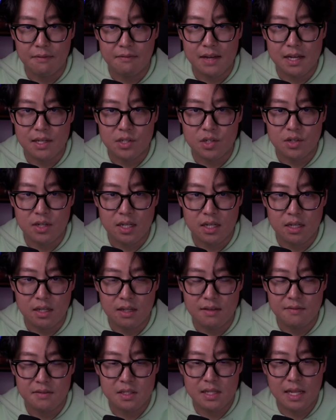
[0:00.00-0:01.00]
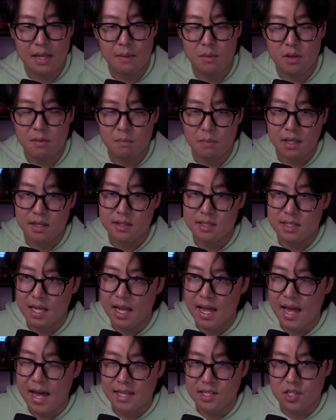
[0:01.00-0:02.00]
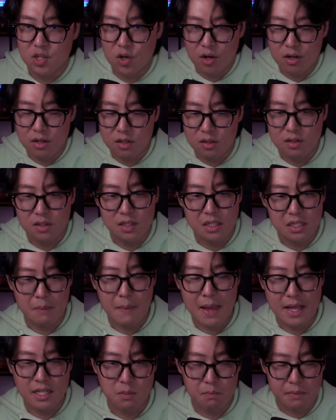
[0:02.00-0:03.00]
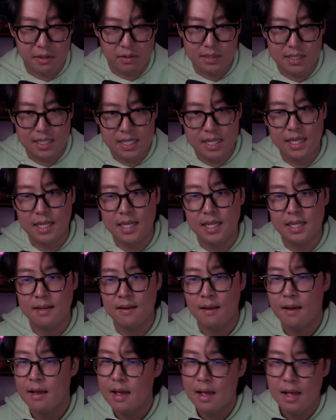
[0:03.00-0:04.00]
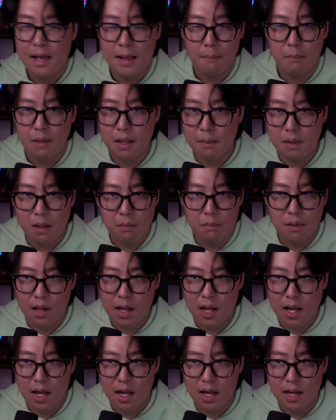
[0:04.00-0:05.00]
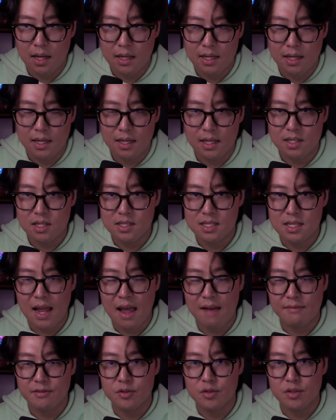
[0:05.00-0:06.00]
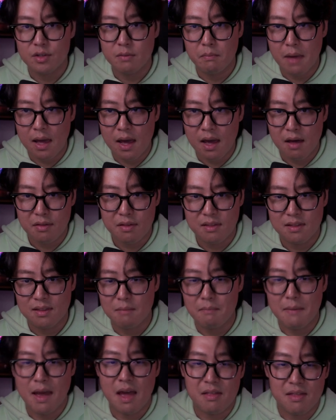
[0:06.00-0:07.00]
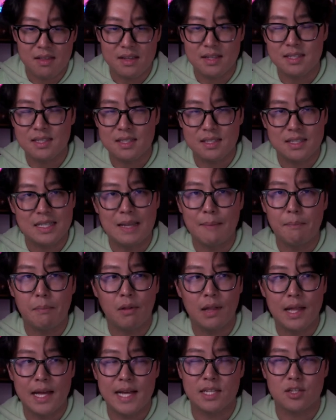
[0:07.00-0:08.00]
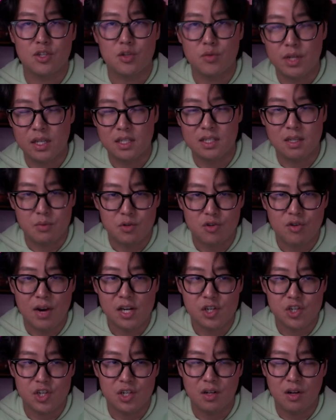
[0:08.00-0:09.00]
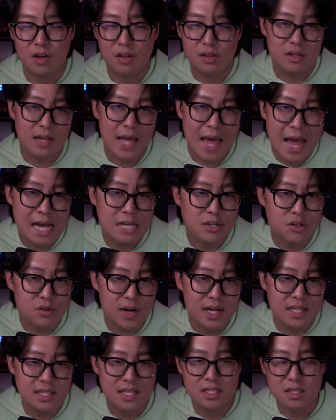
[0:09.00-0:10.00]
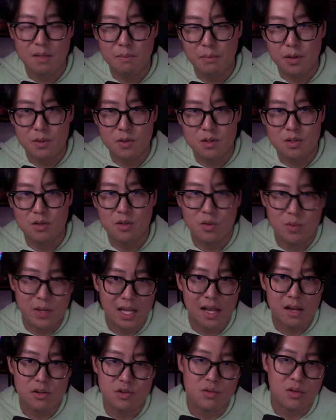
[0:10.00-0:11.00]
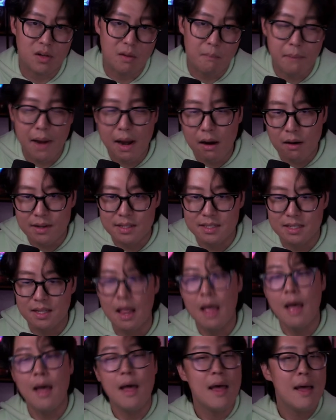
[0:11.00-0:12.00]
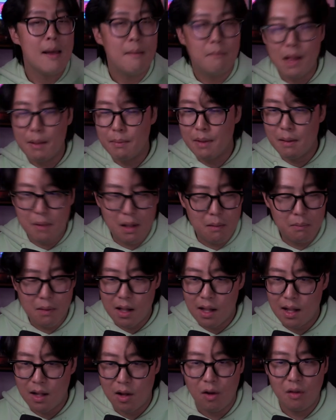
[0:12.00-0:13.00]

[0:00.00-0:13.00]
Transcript: faster than an if statement because it has certain commands built in, blah, blah, blah. It doesn't have to do the math. The math is simple as doing subtraction on the address as opposed to doing actual comparison, blah, blah, blah, blah.